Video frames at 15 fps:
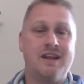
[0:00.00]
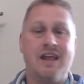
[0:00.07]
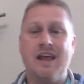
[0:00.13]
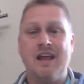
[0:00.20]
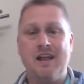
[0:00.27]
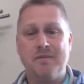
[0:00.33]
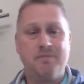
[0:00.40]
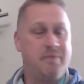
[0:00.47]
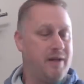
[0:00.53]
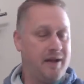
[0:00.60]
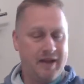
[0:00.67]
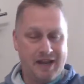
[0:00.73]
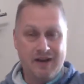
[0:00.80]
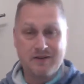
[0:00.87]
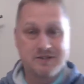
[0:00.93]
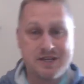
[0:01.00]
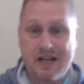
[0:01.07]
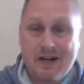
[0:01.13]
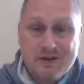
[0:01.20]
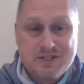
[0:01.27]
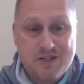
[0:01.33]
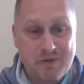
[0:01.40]
eh, eh, here's,
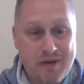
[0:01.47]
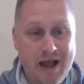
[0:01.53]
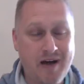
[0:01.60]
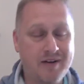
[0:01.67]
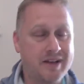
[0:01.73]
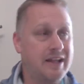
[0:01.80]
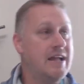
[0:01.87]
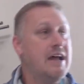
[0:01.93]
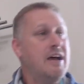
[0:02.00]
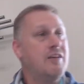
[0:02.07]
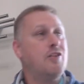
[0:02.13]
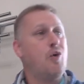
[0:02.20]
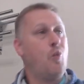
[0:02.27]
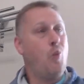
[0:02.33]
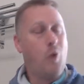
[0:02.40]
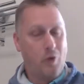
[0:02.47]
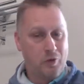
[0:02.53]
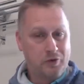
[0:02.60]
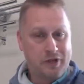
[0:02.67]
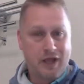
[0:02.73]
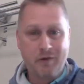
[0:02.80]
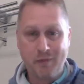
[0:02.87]
here's the reality the
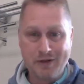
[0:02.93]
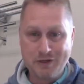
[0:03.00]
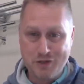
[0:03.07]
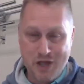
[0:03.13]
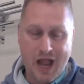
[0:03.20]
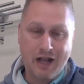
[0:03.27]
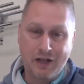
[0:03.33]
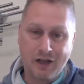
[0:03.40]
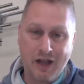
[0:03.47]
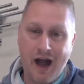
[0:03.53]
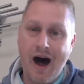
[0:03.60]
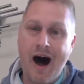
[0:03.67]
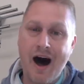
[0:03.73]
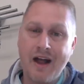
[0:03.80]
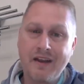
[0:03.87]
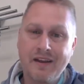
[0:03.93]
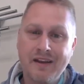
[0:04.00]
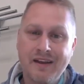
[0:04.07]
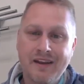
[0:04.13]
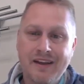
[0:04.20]
world can reject God